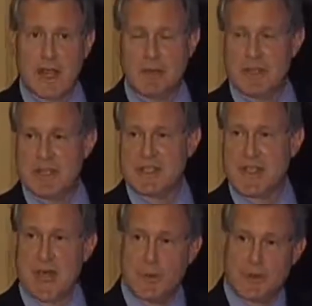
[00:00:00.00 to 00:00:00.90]
Japanese
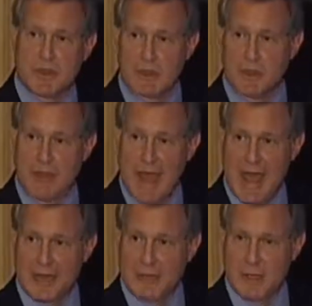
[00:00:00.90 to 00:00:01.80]
guy with the little
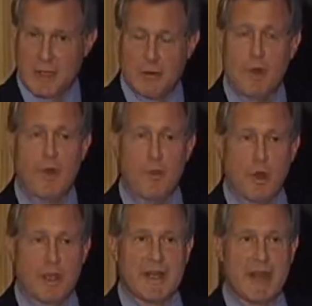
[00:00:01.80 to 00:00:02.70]
hat,
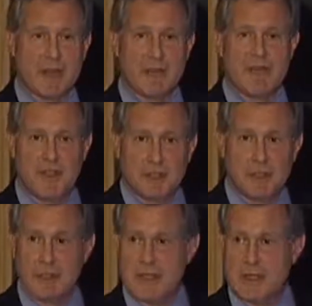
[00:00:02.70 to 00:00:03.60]
working out in the
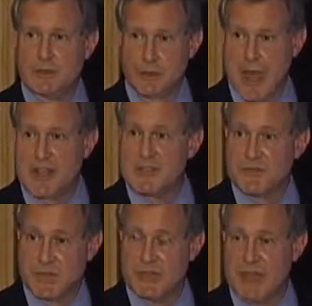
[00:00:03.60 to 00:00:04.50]
field, eating rice
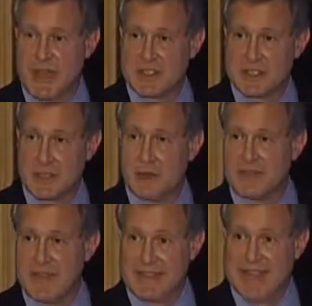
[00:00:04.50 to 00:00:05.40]
for the next,
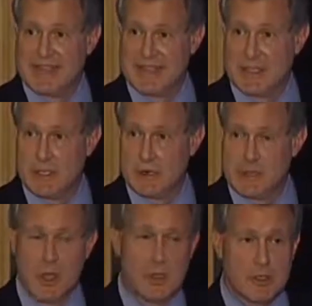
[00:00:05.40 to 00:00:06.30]
90
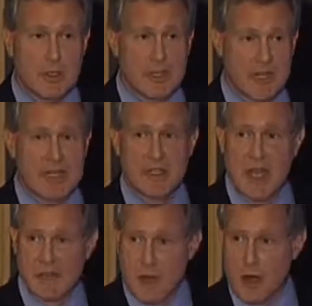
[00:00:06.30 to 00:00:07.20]
years, can he
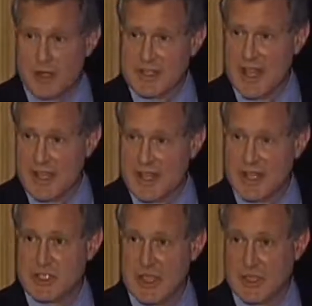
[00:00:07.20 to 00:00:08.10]
die of a heart attack at
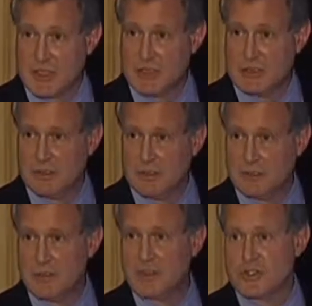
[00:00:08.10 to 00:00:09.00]
age 90?
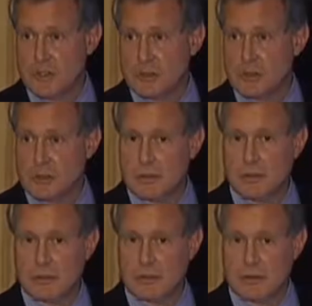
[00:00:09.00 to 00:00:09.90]
Sure.
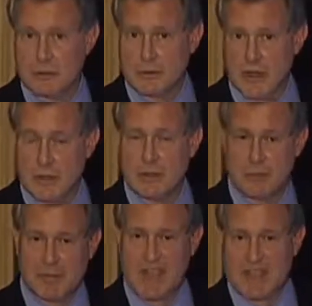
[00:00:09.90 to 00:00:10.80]
Okay?
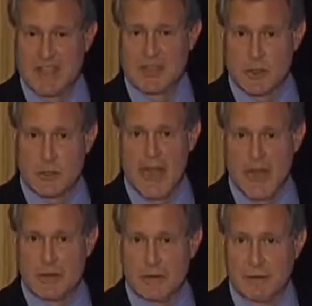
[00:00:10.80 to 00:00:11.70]
But that's not so
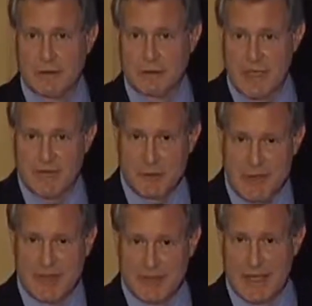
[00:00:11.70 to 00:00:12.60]
bad. Okay? If you
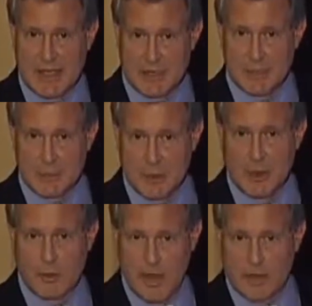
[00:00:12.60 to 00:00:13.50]
make it to 90, you're
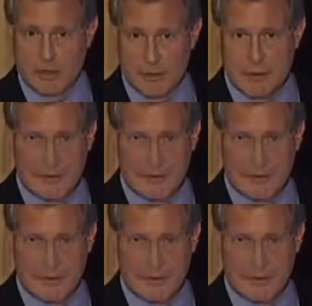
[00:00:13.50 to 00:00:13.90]
doing all right.